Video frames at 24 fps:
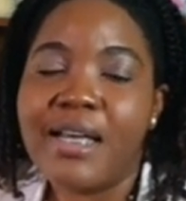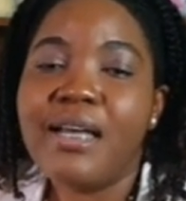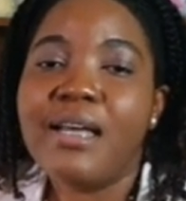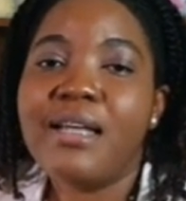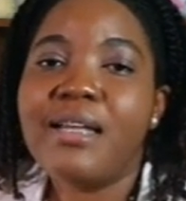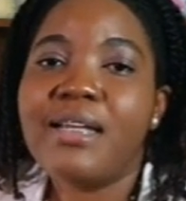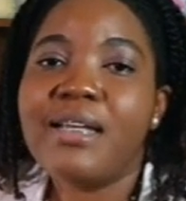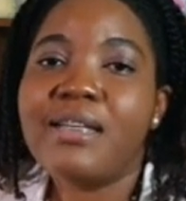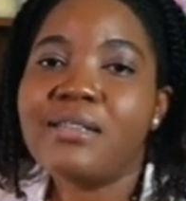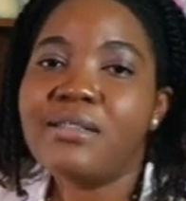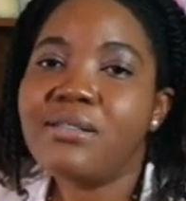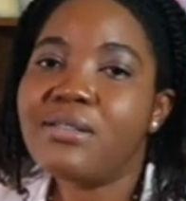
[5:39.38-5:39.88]

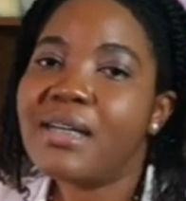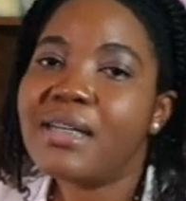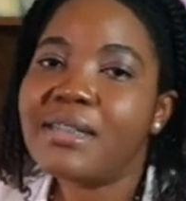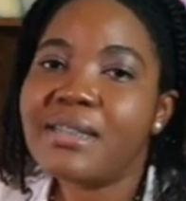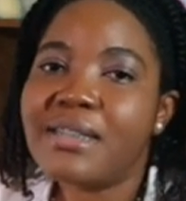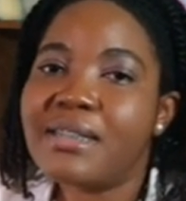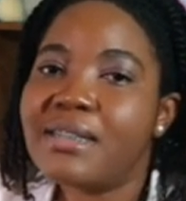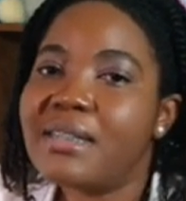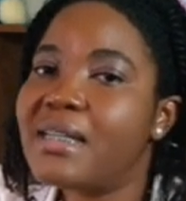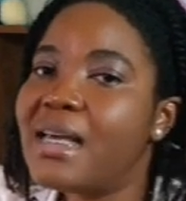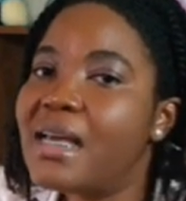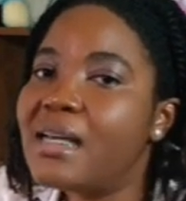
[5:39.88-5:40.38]
Let's look at
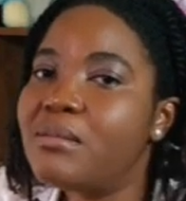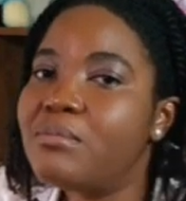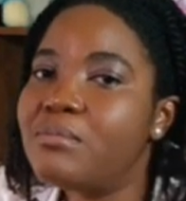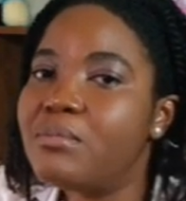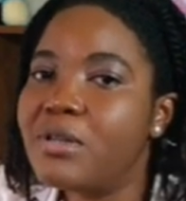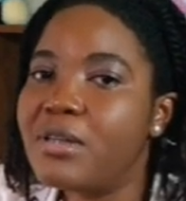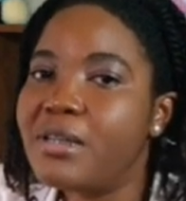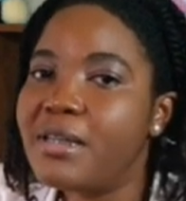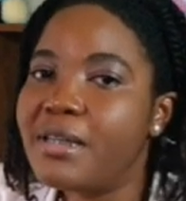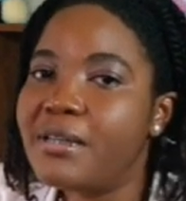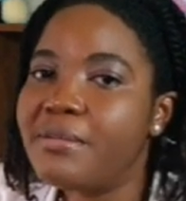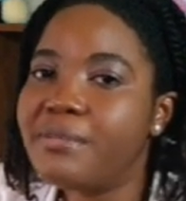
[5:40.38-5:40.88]
it like
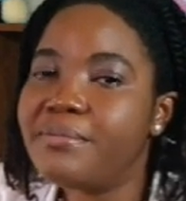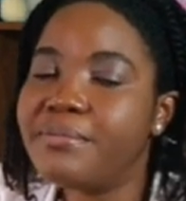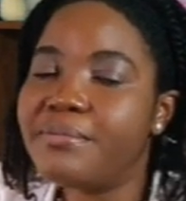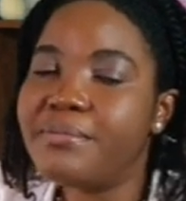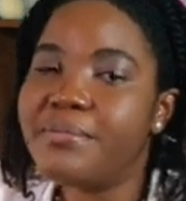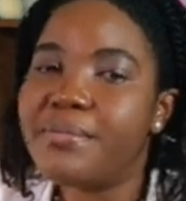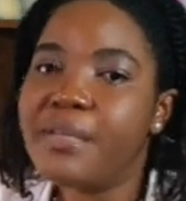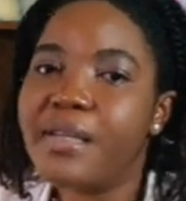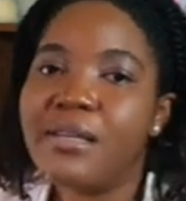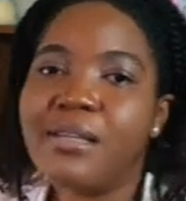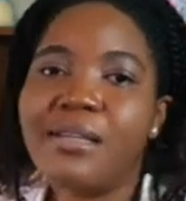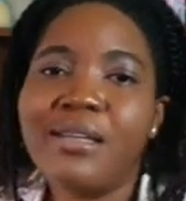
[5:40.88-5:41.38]
money.
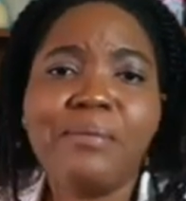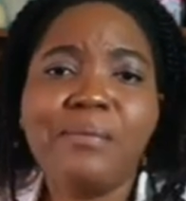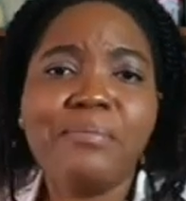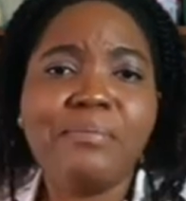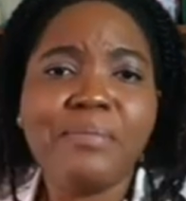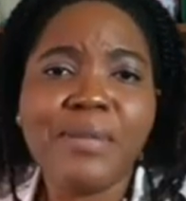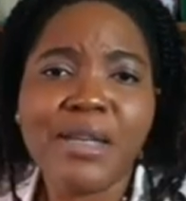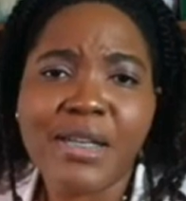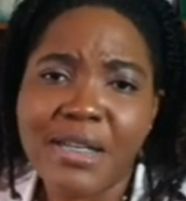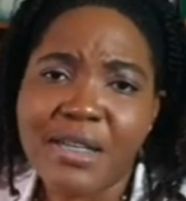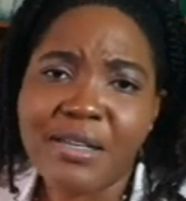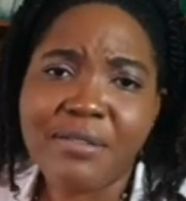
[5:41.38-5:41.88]
There are
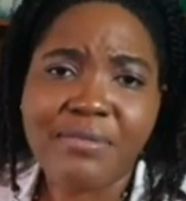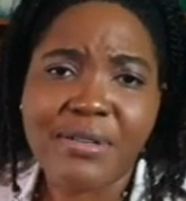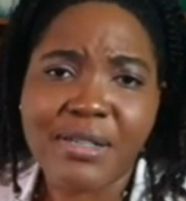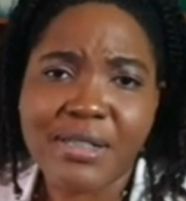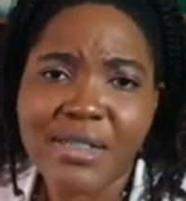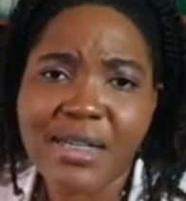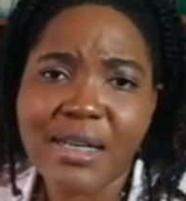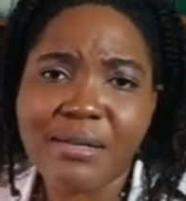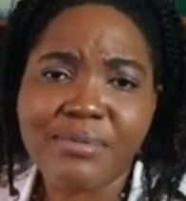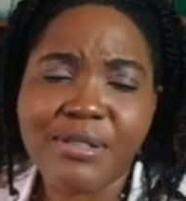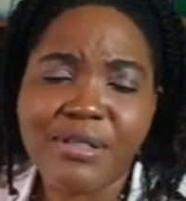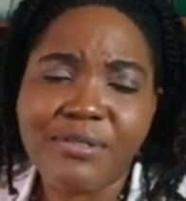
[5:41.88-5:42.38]
many different
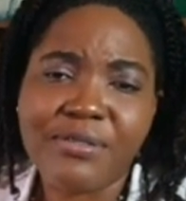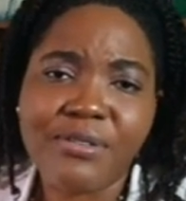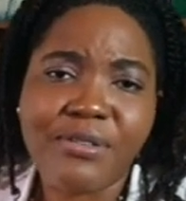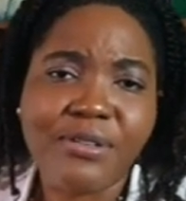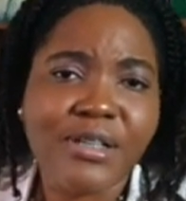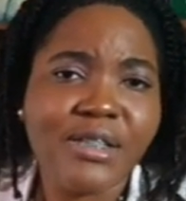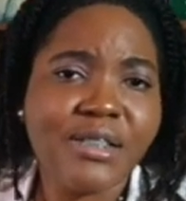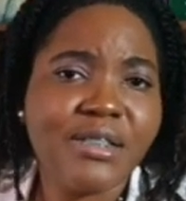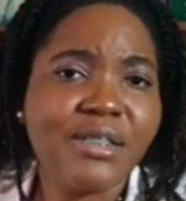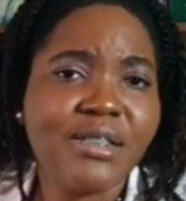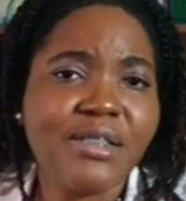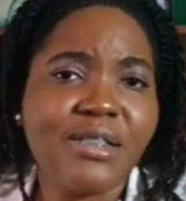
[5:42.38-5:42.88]
types of
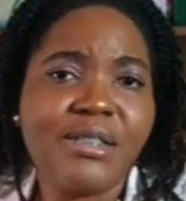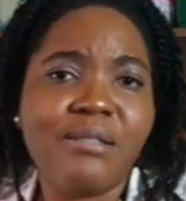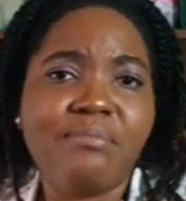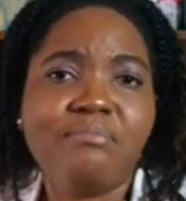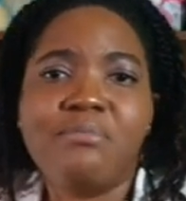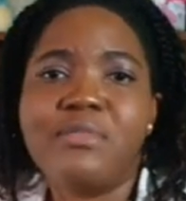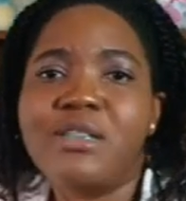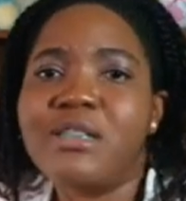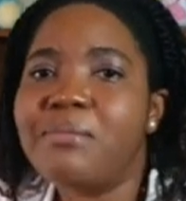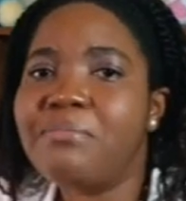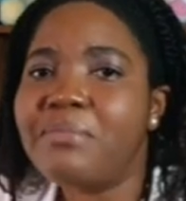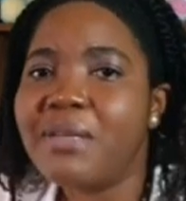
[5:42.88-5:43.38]
currency:
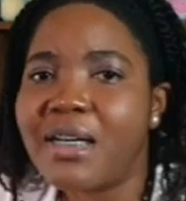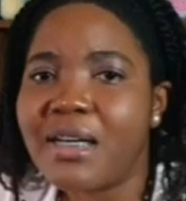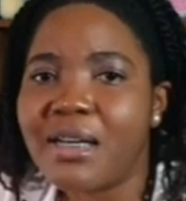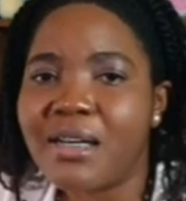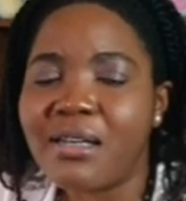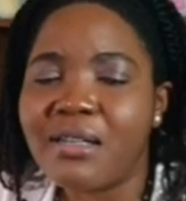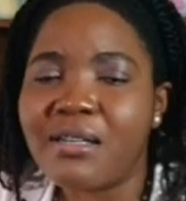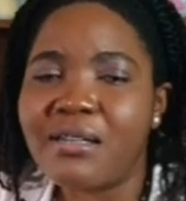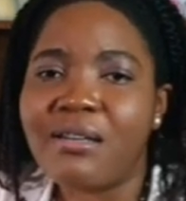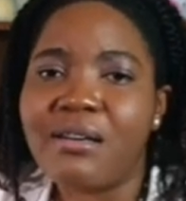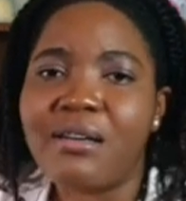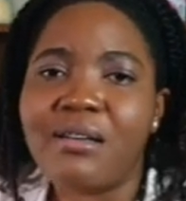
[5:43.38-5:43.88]

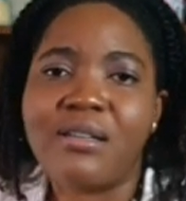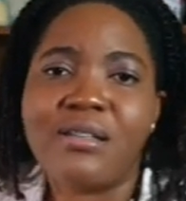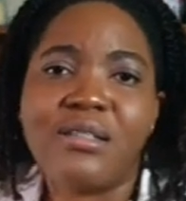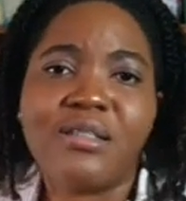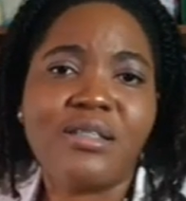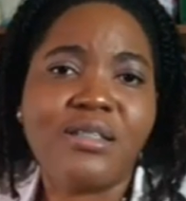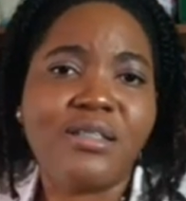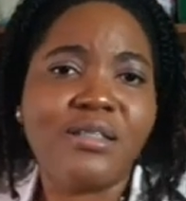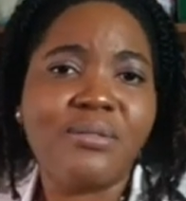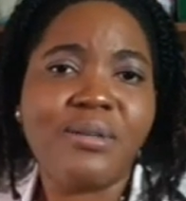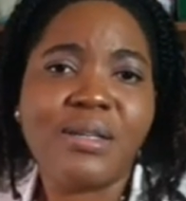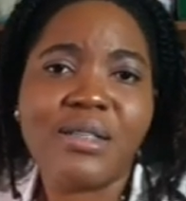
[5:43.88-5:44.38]
Jamaican dollars,
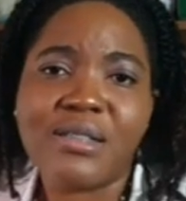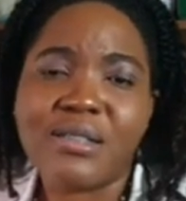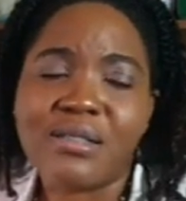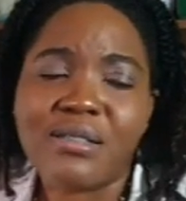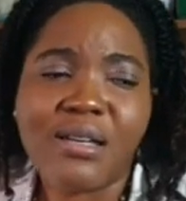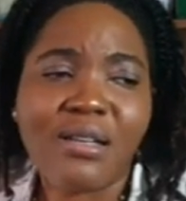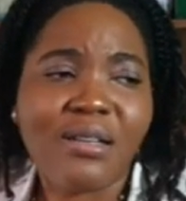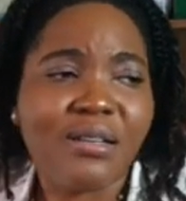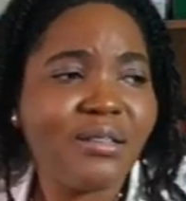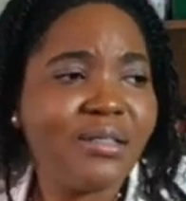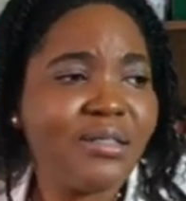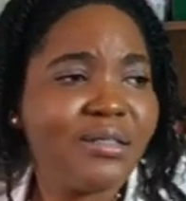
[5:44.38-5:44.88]
US
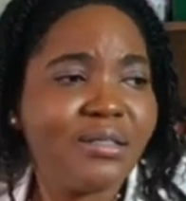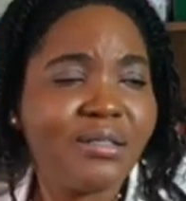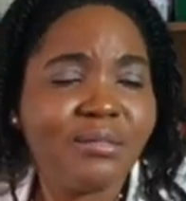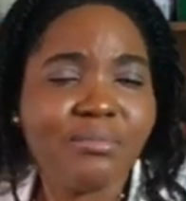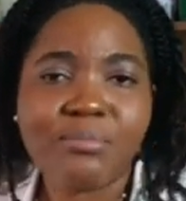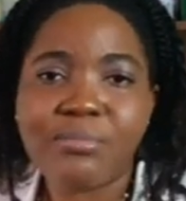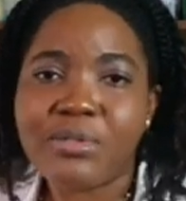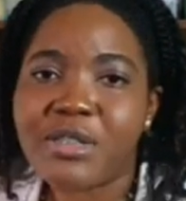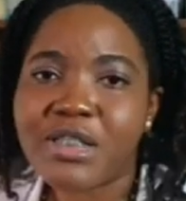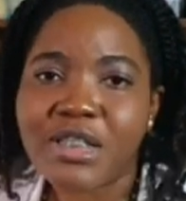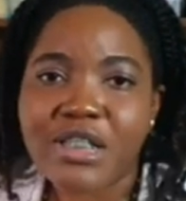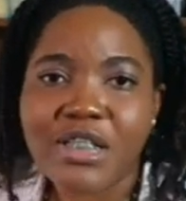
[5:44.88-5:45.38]
dollars,
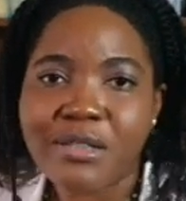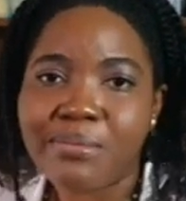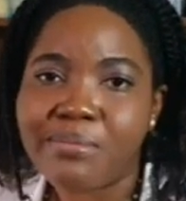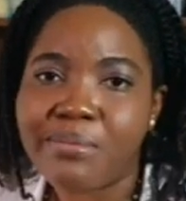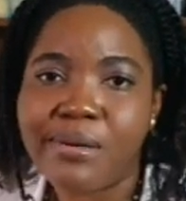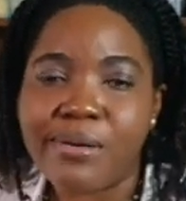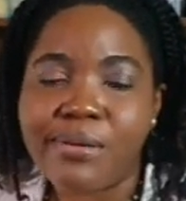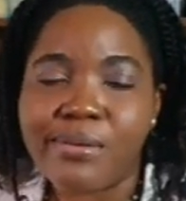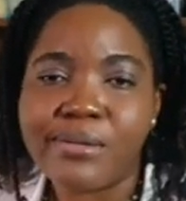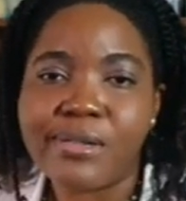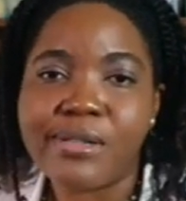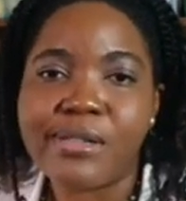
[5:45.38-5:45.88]
British
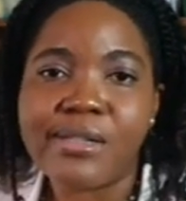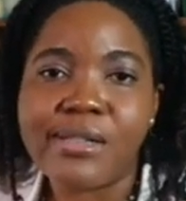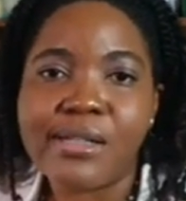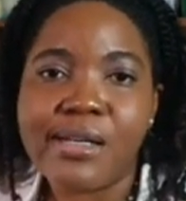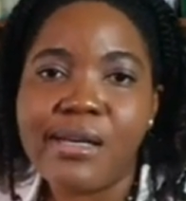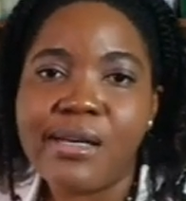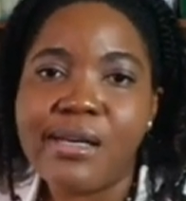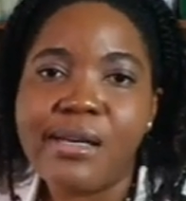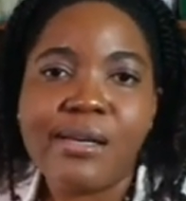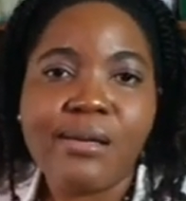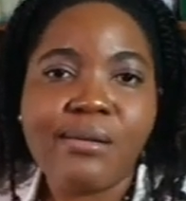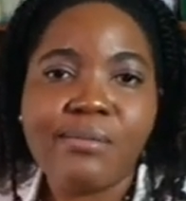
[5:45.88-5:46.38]
pounds.
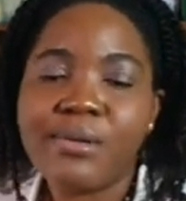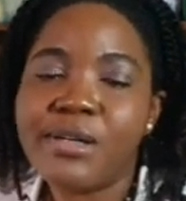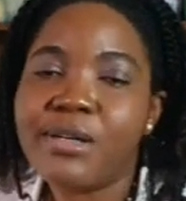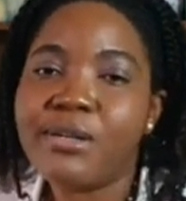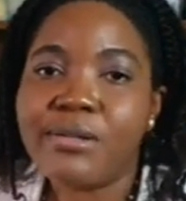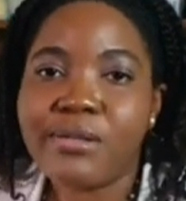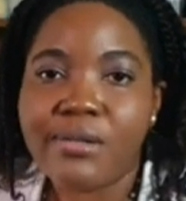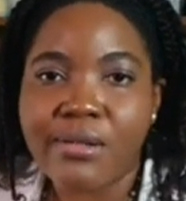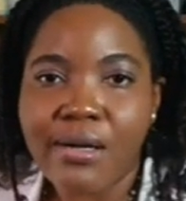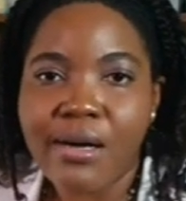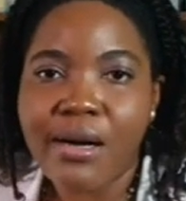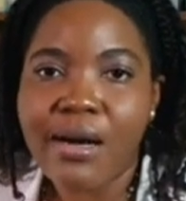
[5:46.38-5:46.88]
We could
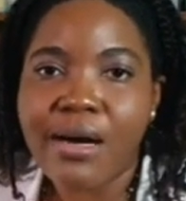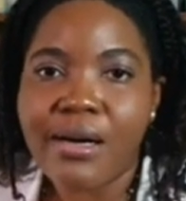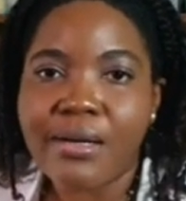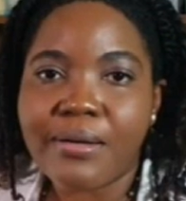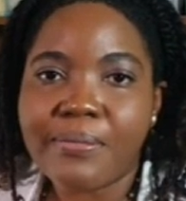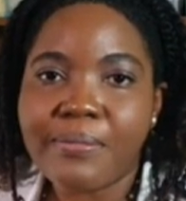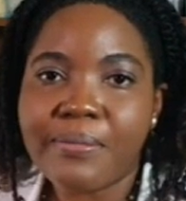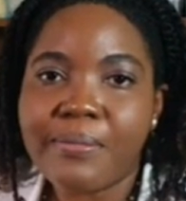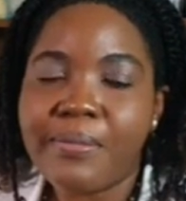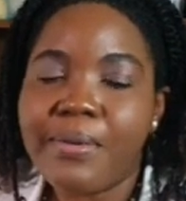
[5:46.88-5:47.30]
go on.